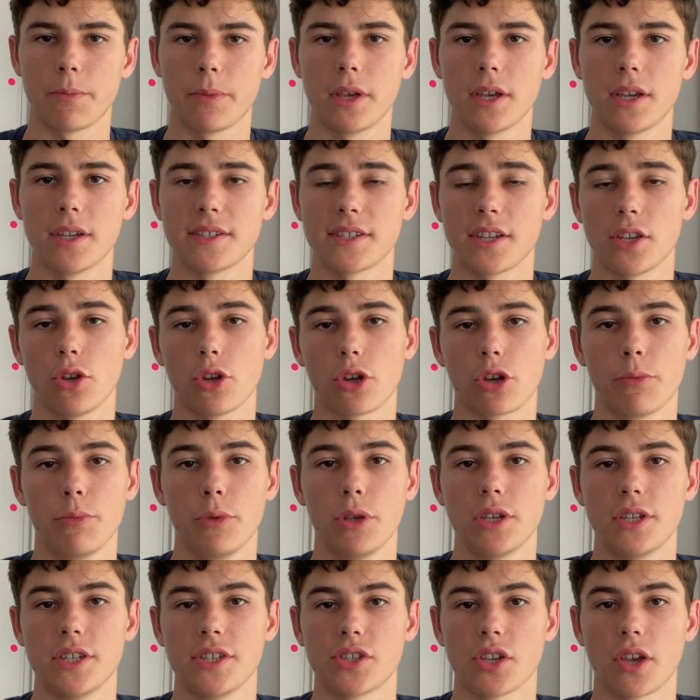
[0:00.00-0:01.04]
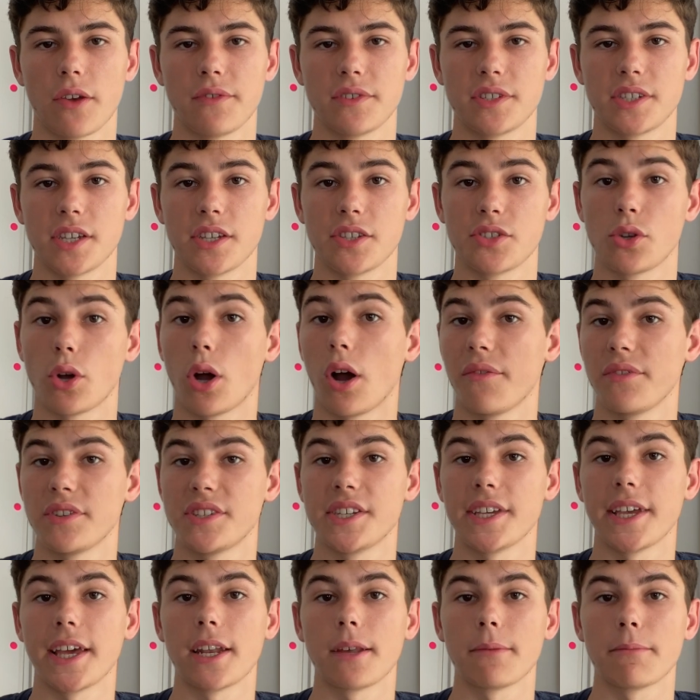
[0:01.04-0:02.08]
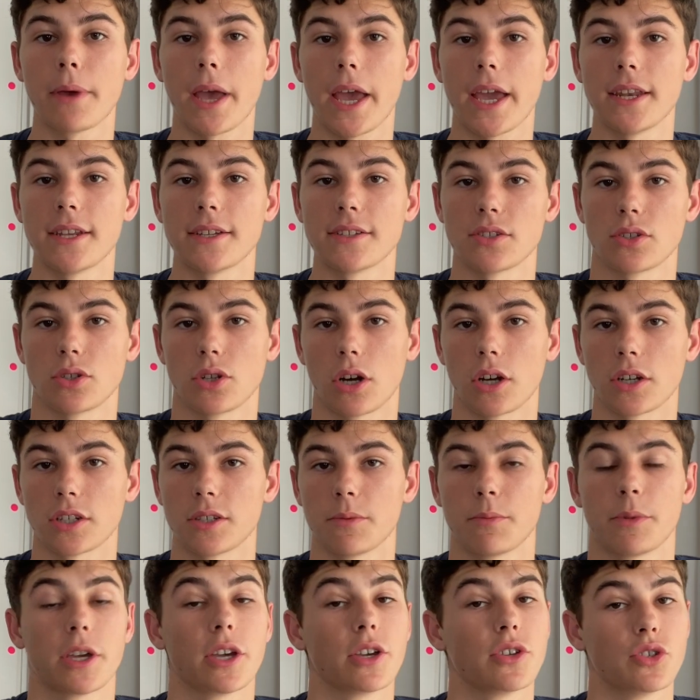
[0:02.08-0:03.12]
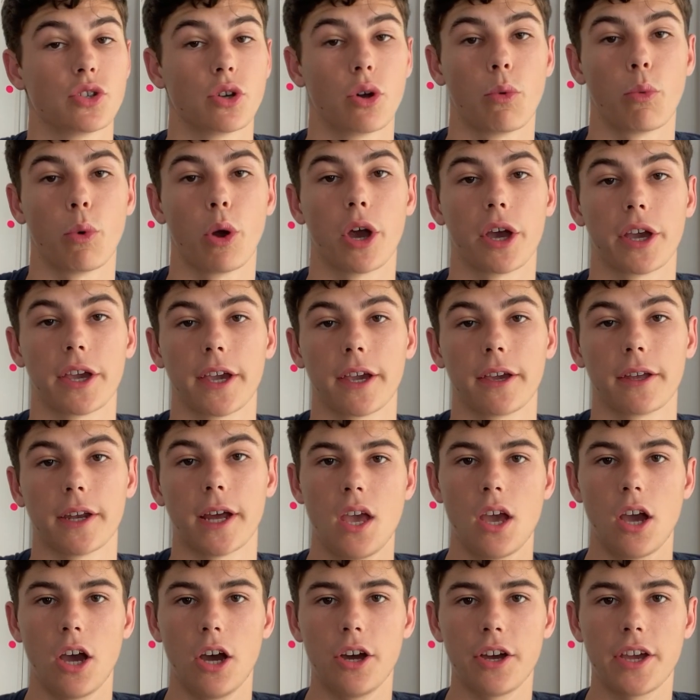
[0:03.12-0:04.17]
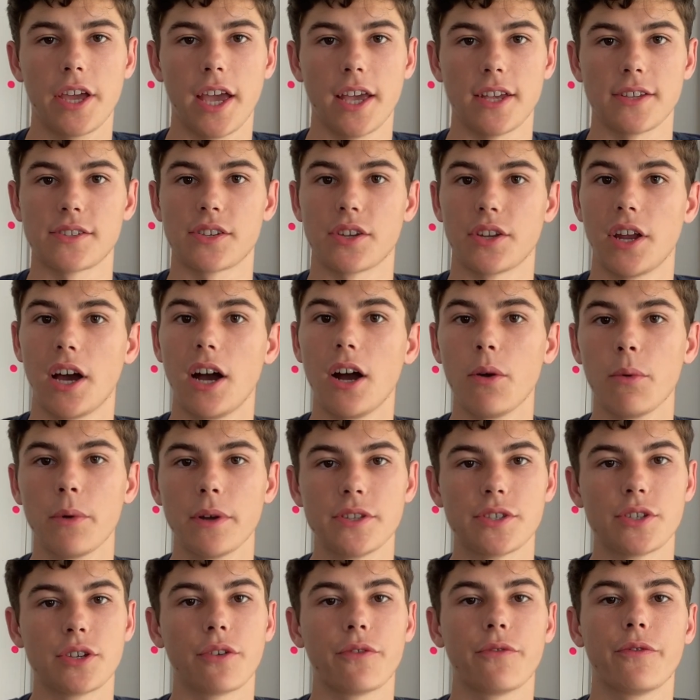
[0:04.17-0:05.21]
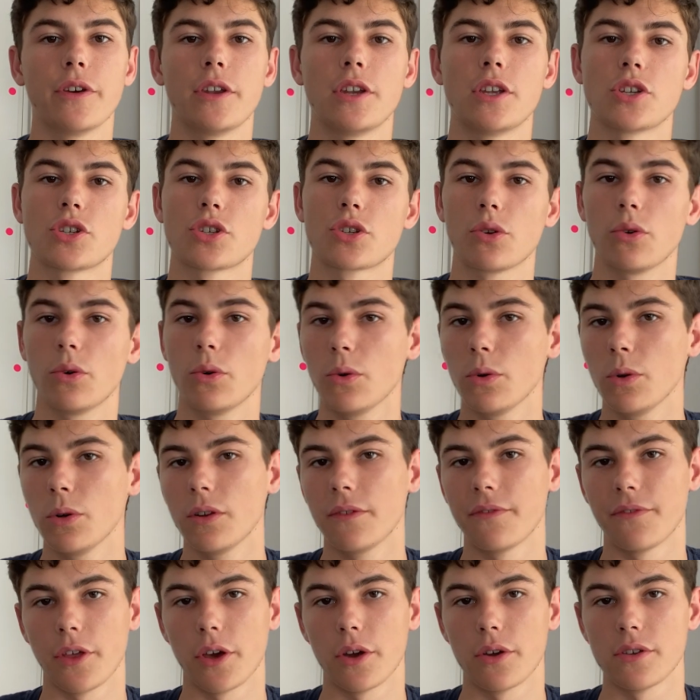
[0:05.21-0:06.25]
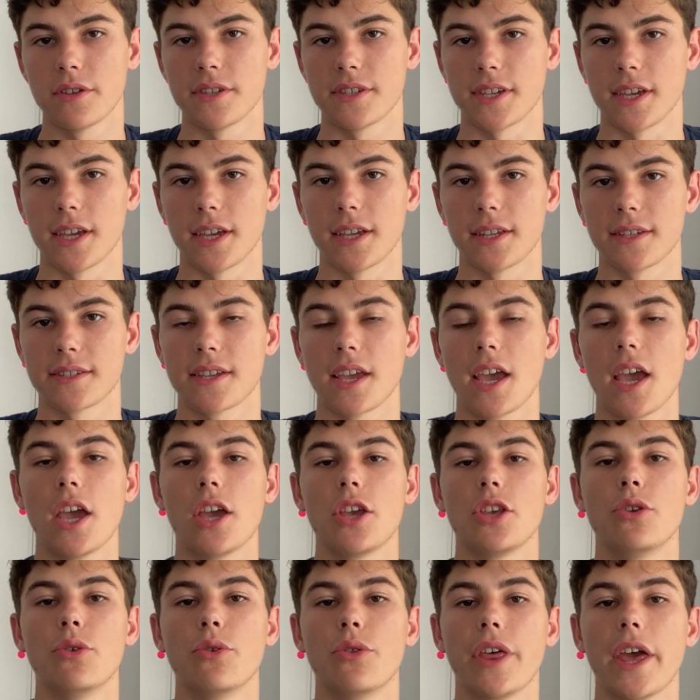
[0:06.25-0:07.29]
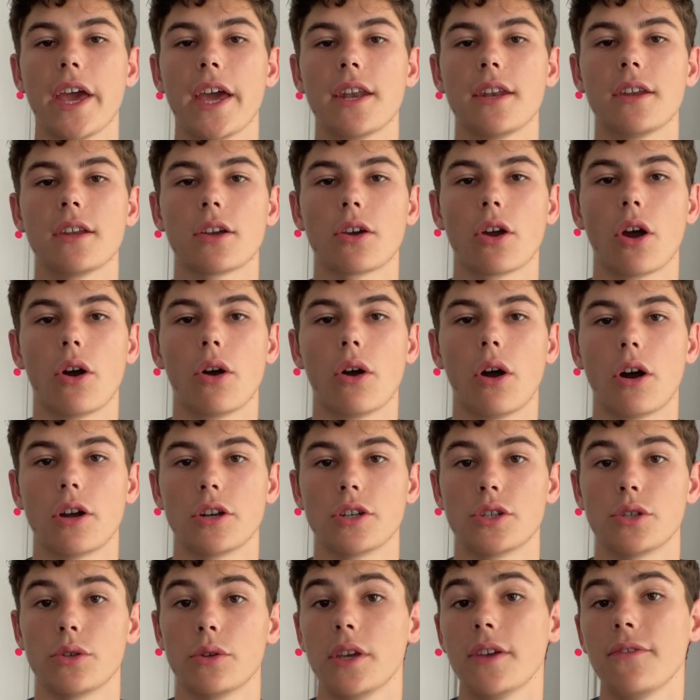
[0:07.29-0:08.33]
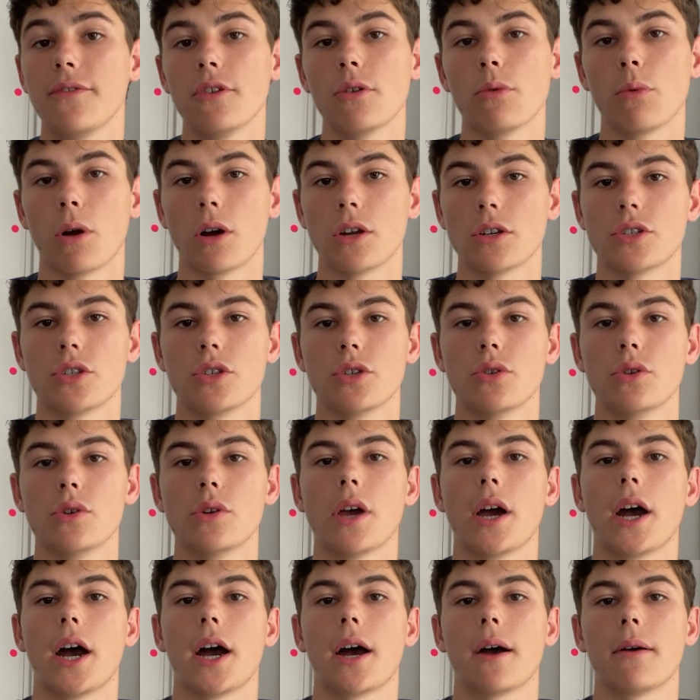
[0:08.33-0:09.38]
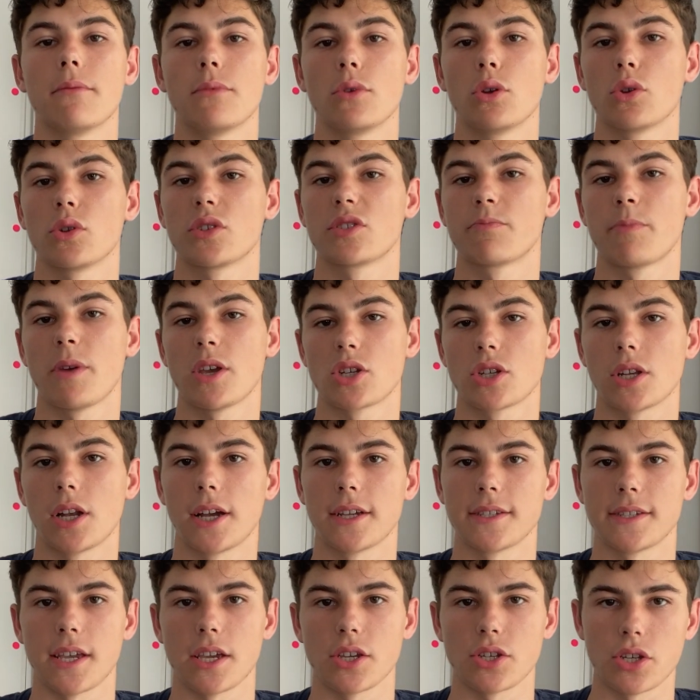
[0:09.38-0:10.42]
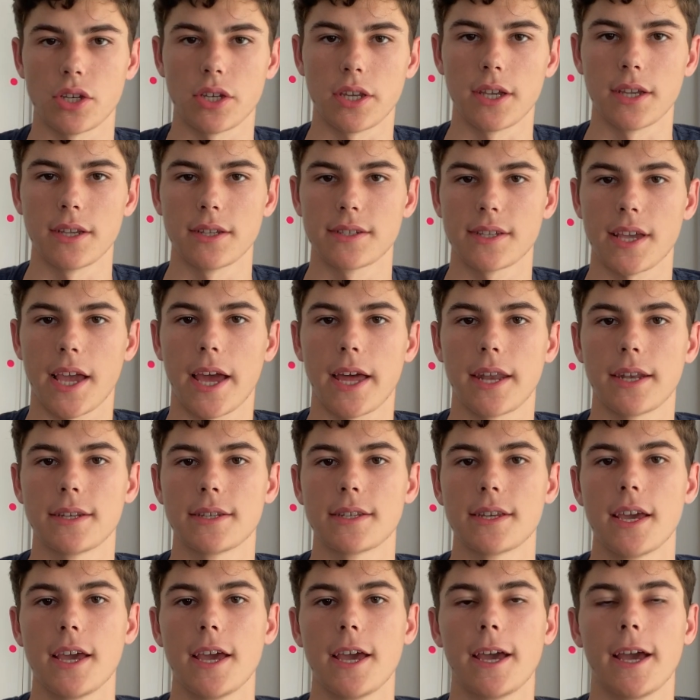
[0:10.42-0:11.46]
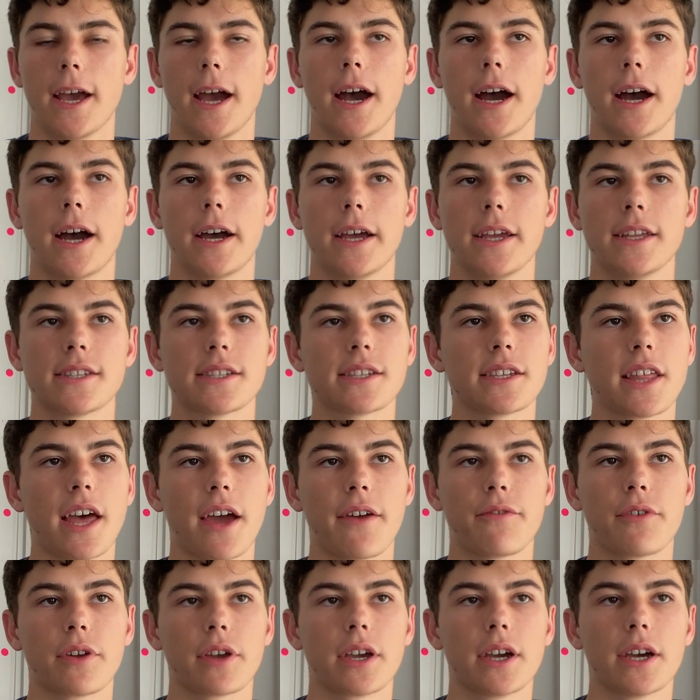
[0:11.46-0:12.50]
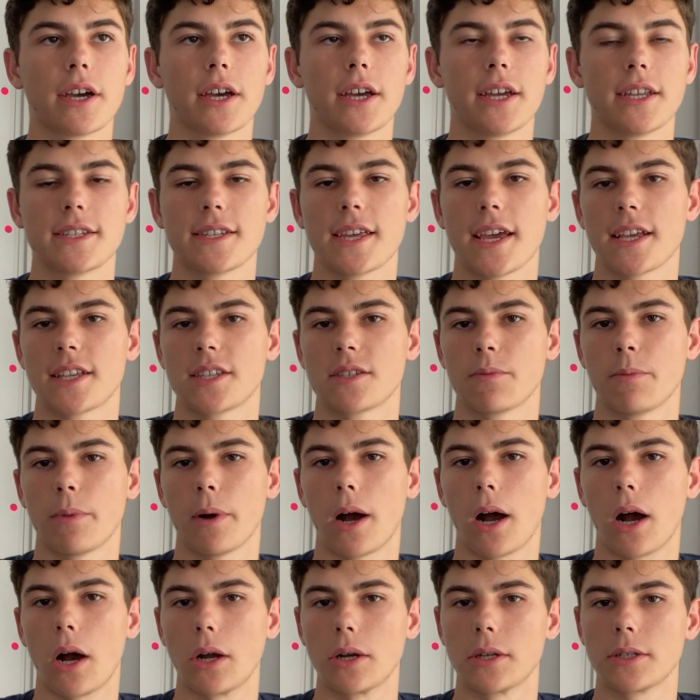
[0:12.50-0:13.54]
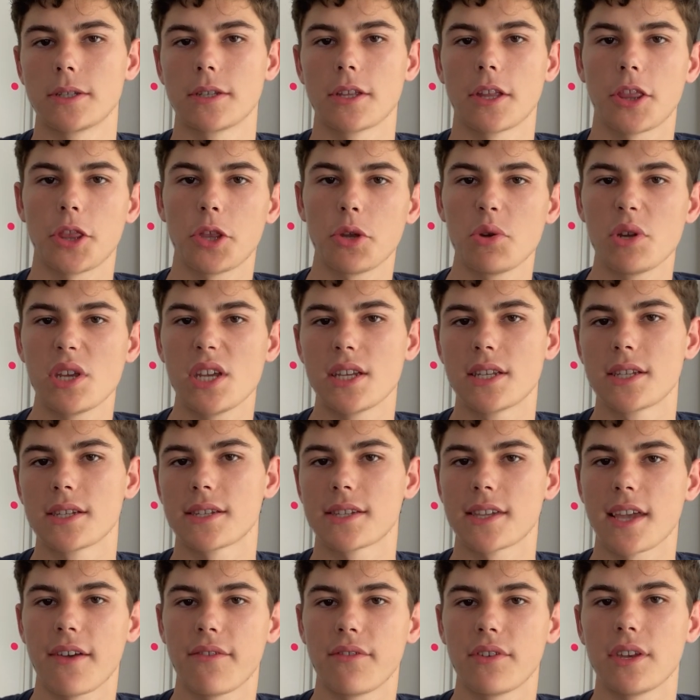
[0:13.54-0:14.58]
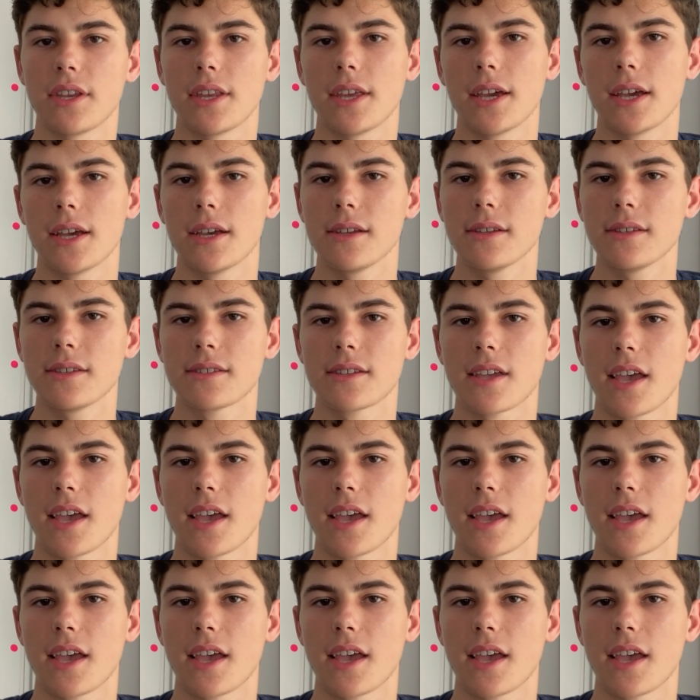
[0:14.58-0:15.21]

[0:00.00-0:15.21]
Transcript: years and your community service years, you're obviously getting paid as a doctor because you're working now. Okay, so now once you're finished all of those years, you then go on to, if you want to, uh, your specialization years. And uh, in South Africa, it takes about three to seven years,